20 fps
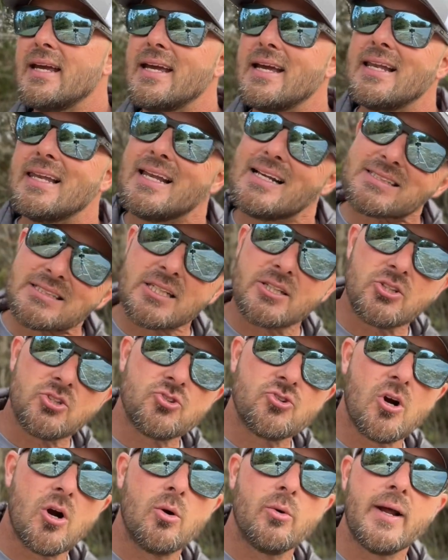let's get the
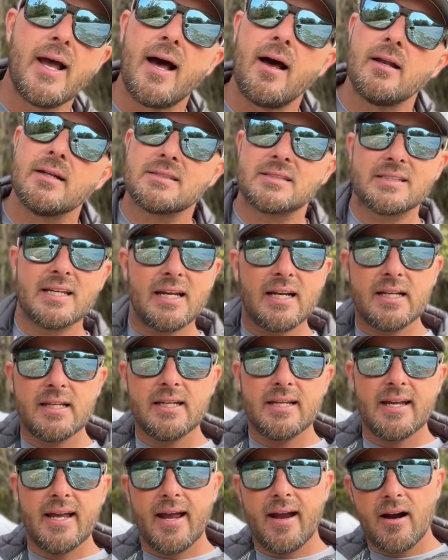drone out, let's get it in
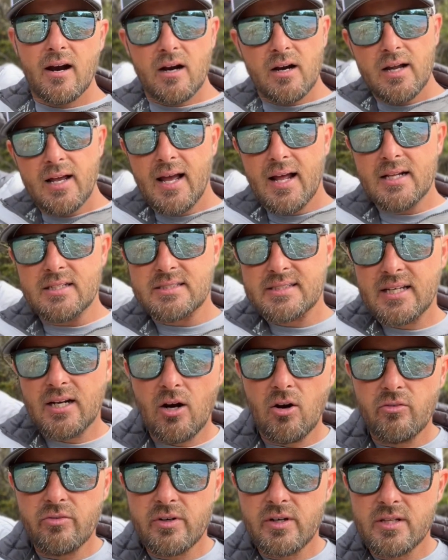the air, and let's get
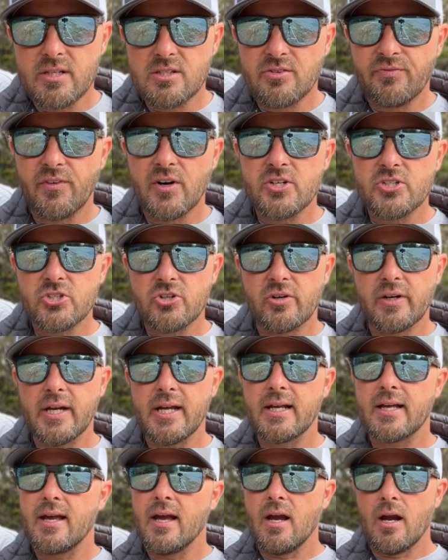over to this first
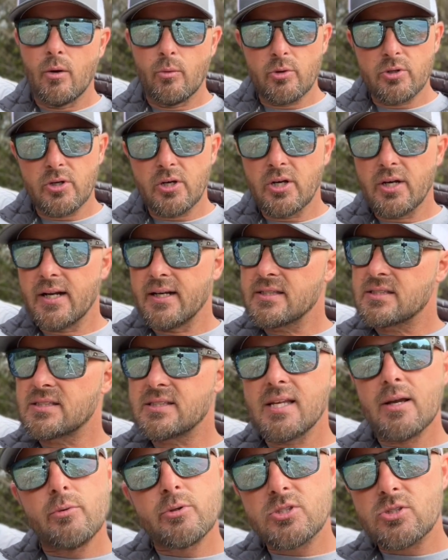creek. We're gonna
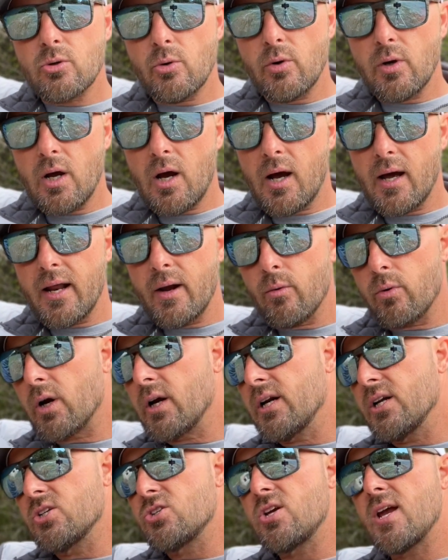see what's going on, and we're
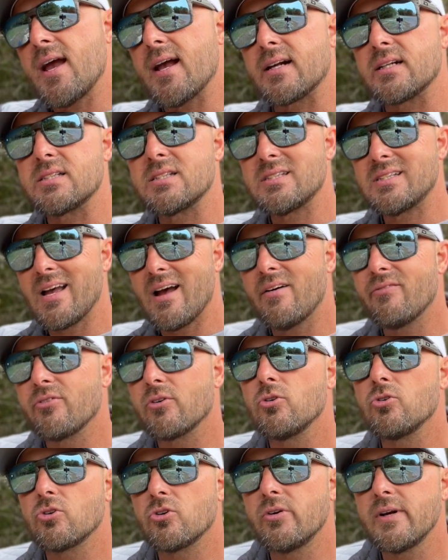gonna check
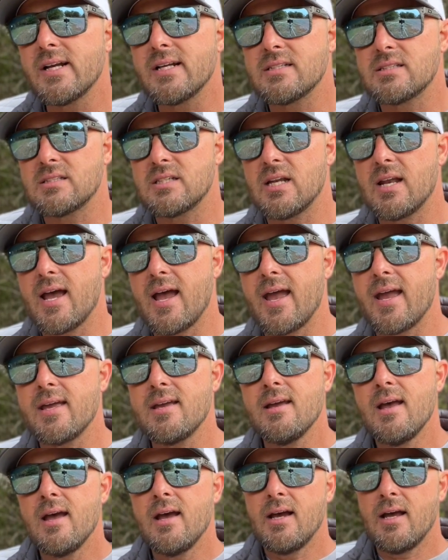several creeks today,
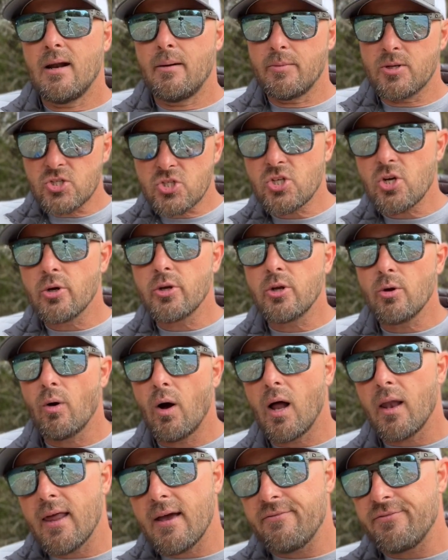and I'm gonna show you
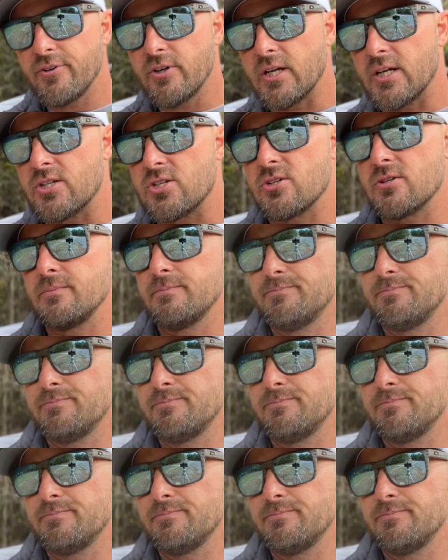all that footage.